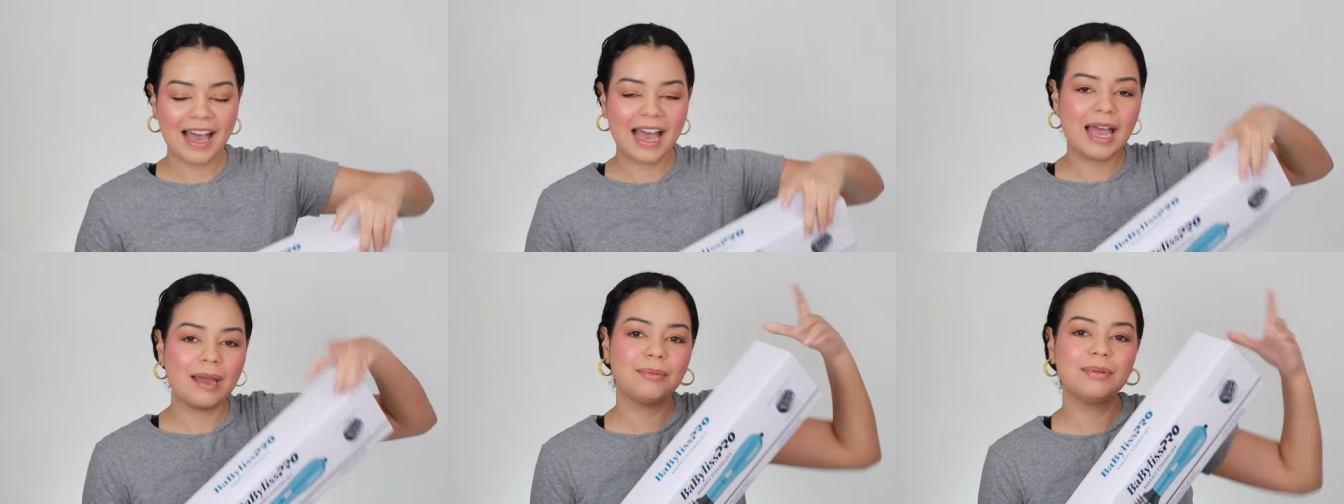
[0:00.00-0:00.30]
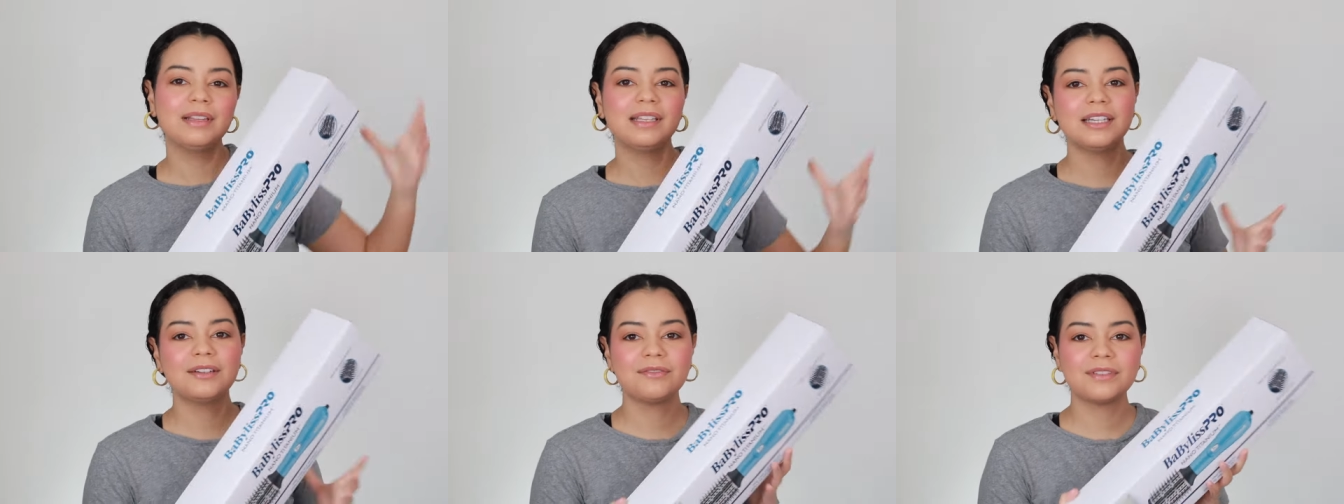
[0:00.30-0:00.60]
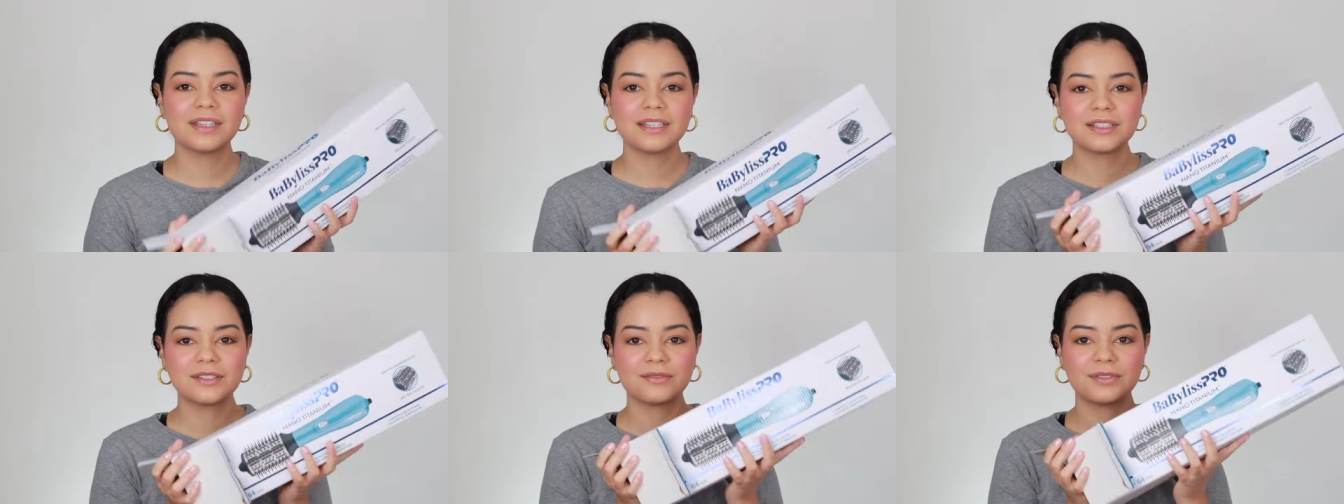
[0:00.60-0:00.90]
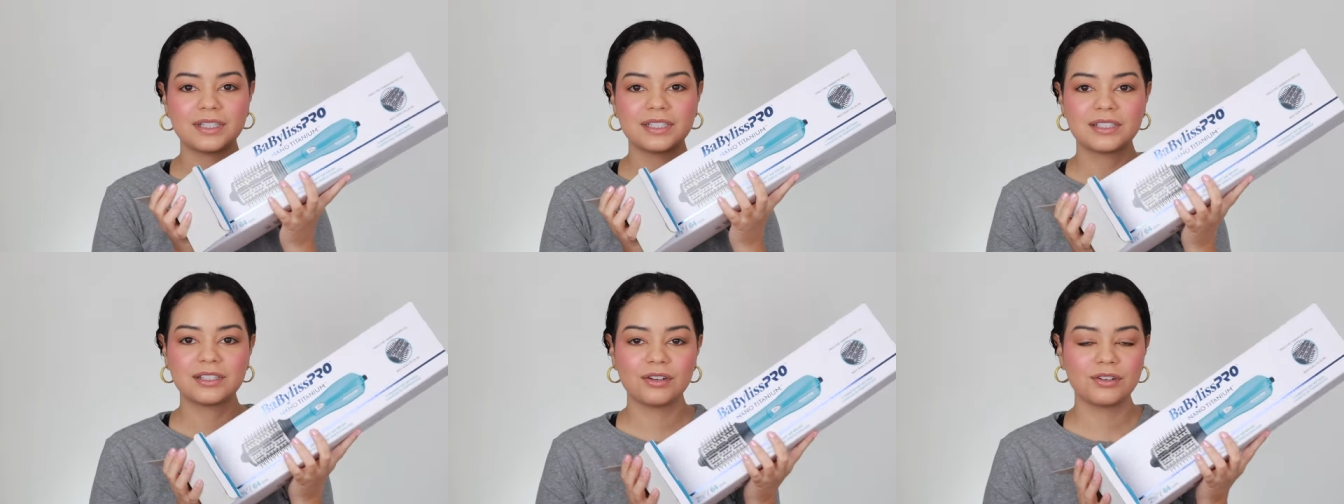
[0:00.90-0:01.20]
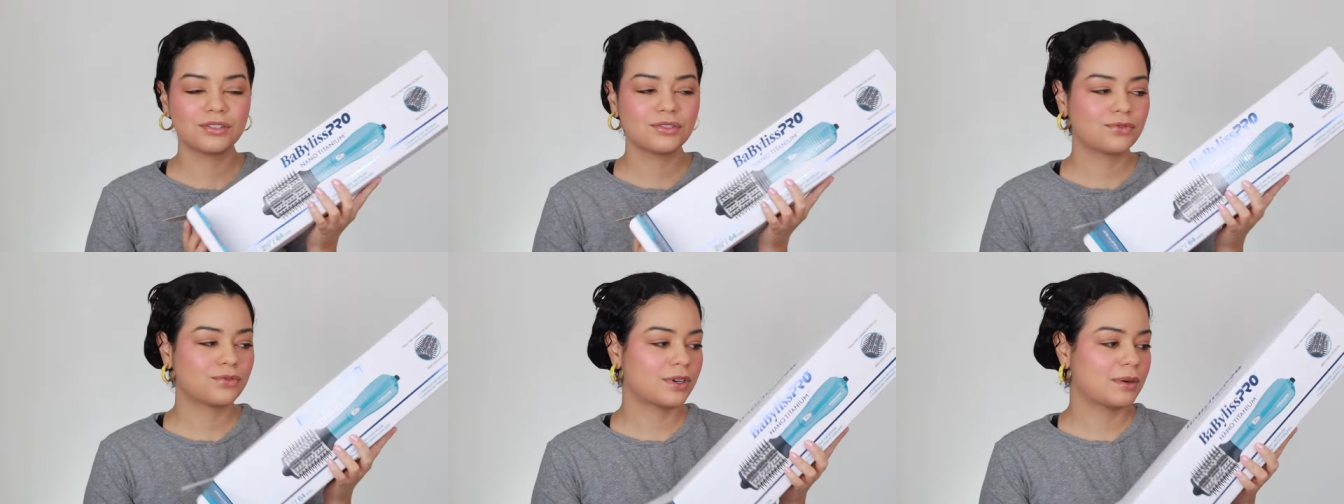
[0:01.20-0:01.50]
i believe this
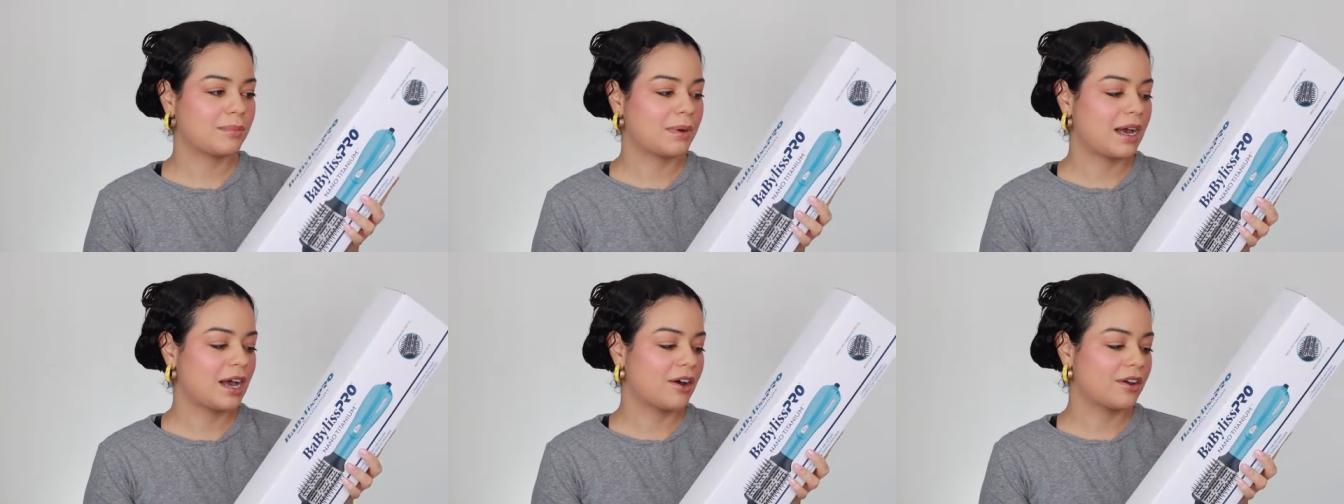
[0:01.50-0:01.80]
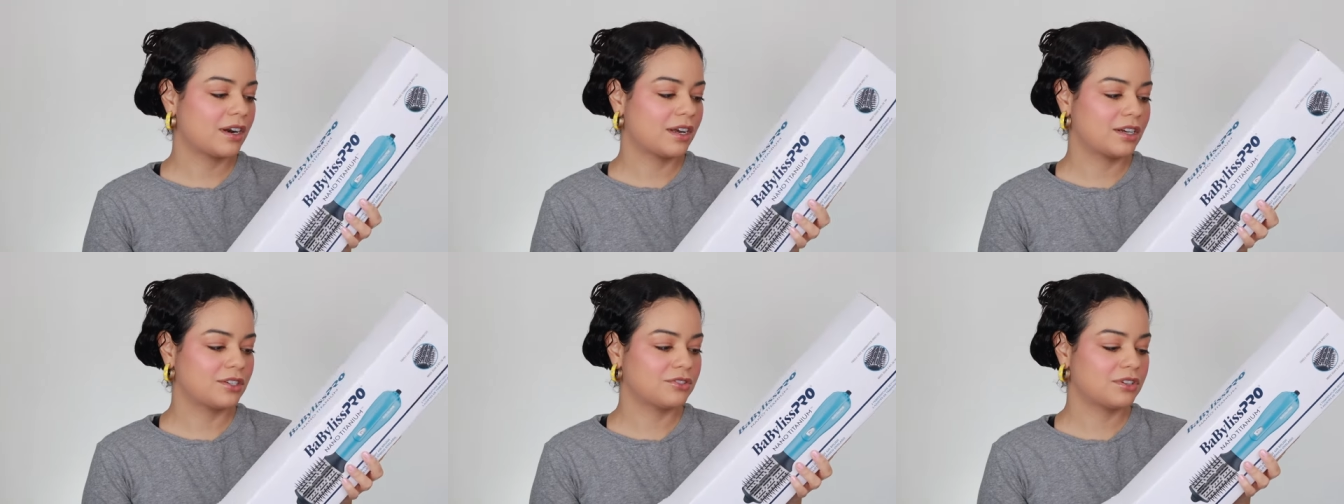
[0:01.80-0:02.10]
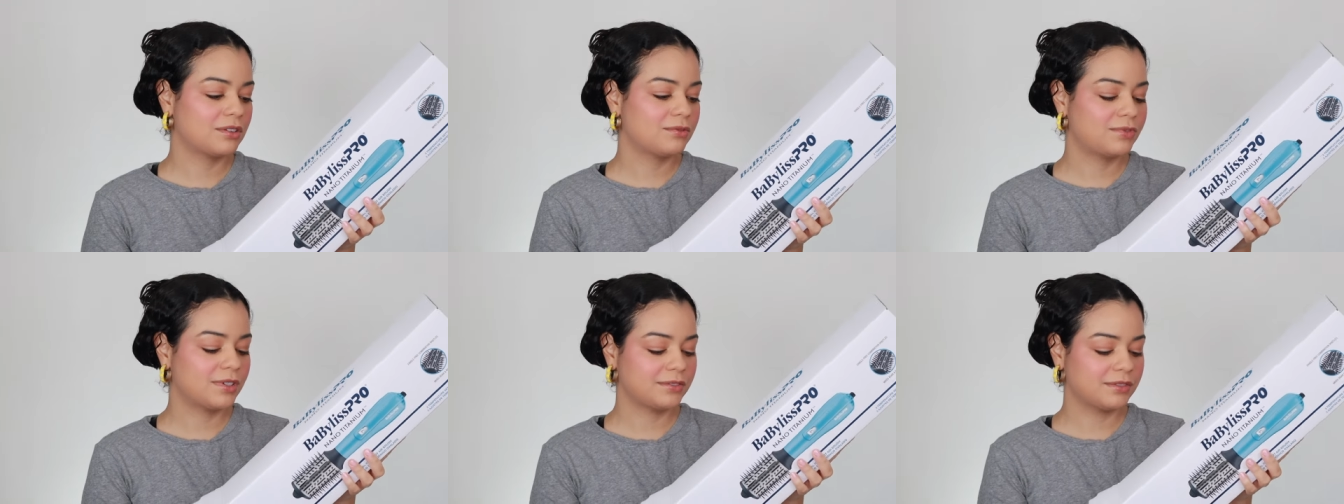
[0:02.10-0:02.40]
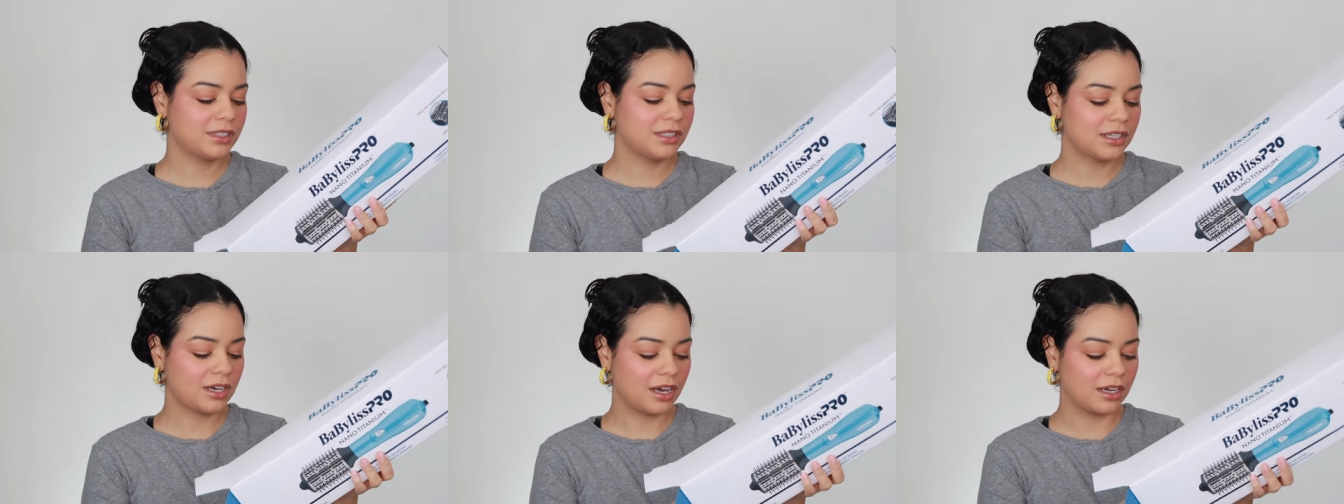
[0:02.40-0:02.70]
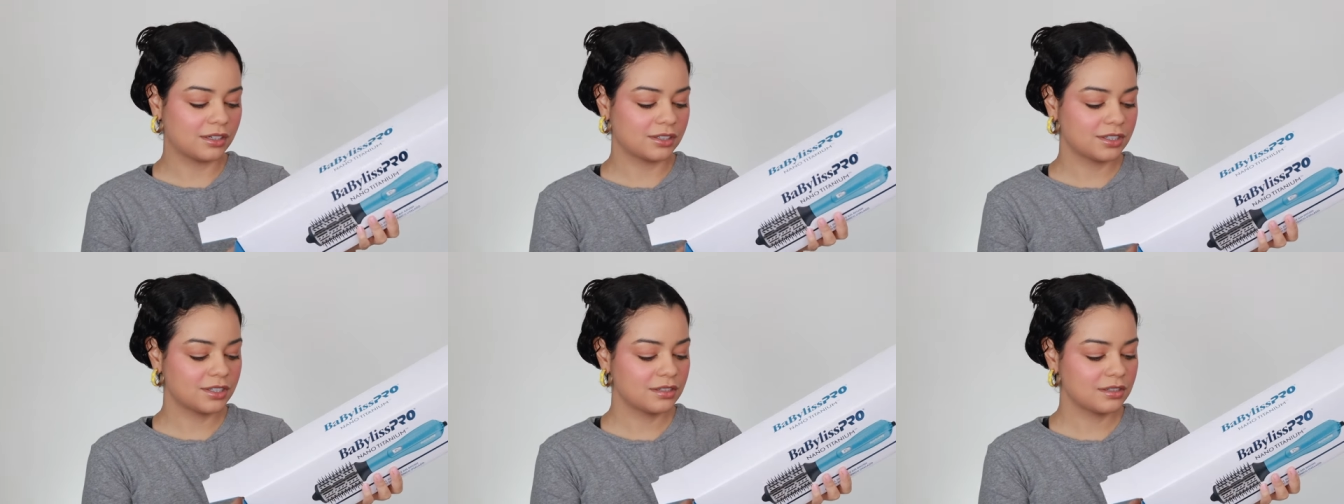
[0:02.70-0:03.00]
retails for about 150
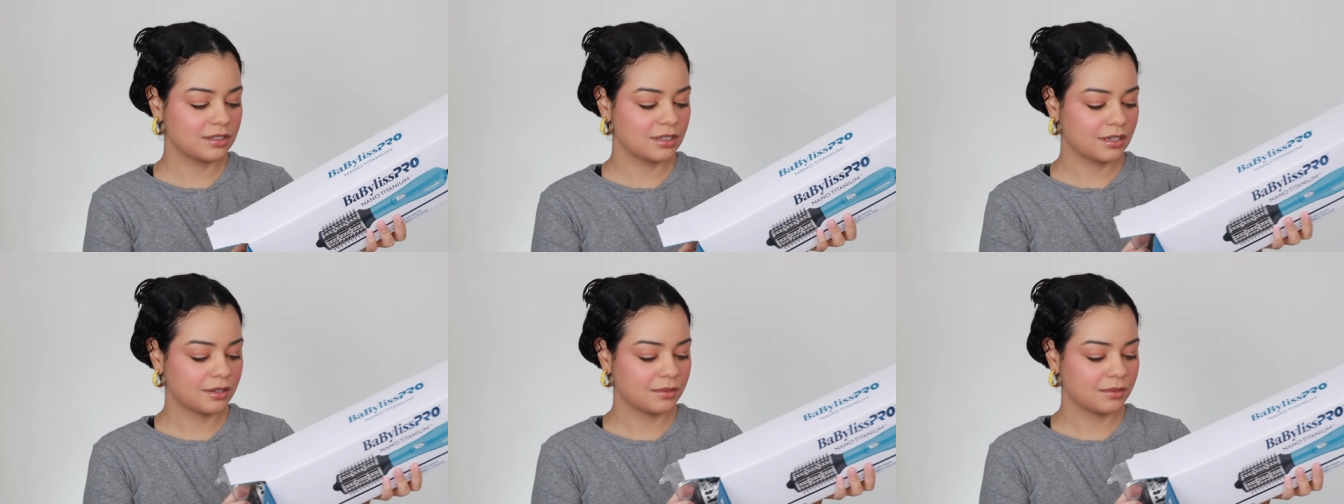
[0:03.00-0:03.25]
dollars